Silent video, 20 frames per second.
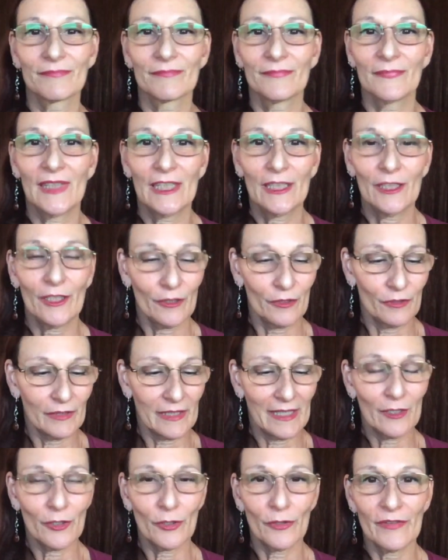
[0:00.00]
you know,
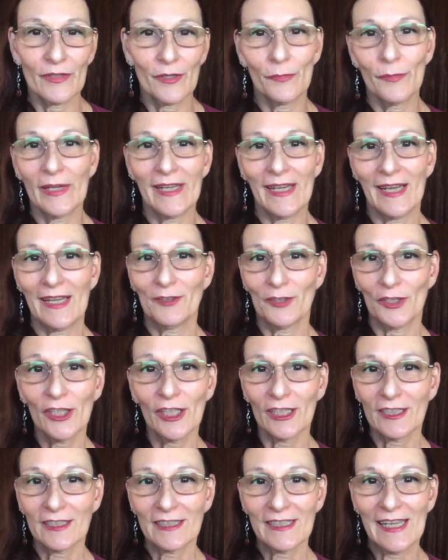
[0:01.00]
get over the way I
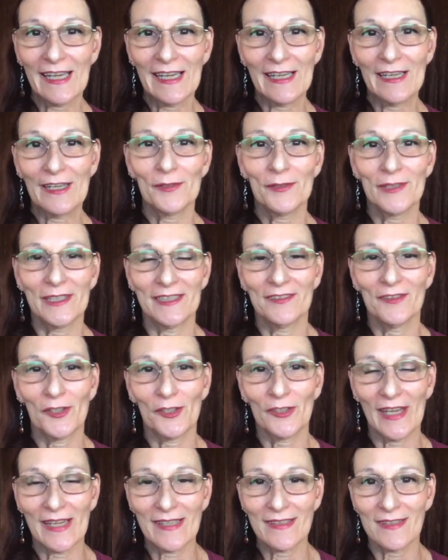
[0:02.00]
look now and all
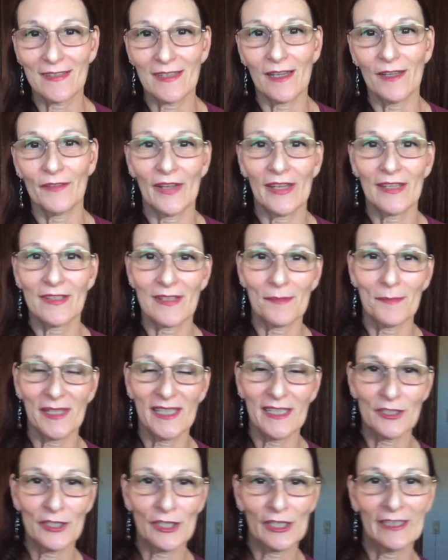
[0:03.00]
that stuff as I'm
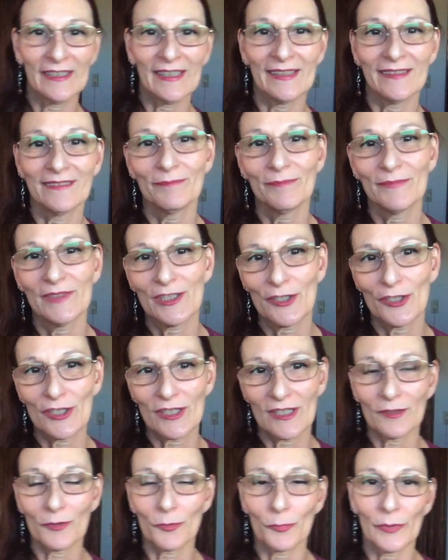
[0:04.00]
aging, and it's just
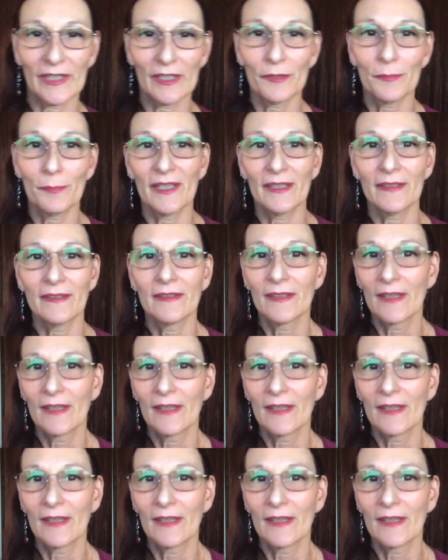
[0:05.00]
a little weird, but